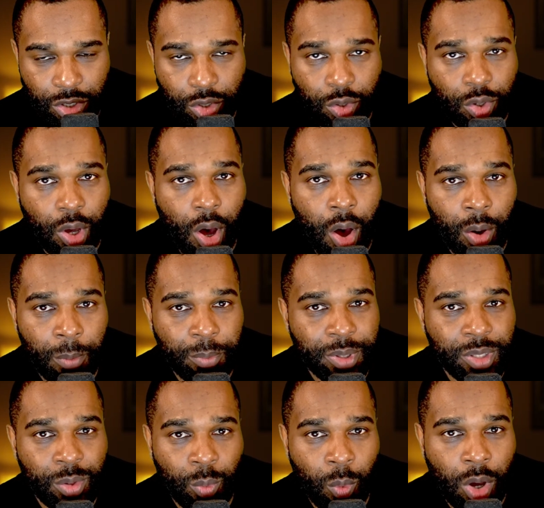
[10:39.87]
You can't be
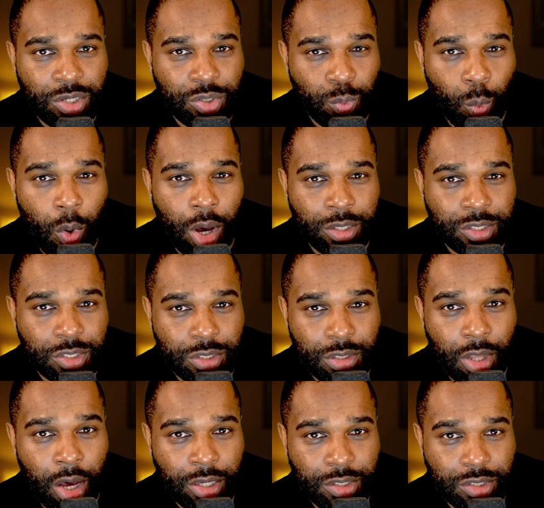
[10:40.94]
the white
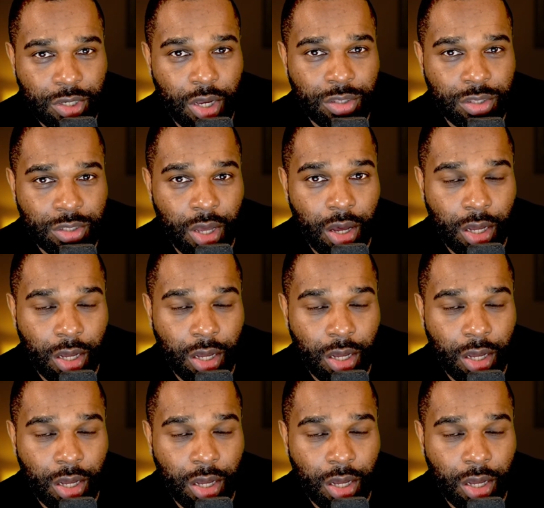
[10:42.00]
knight on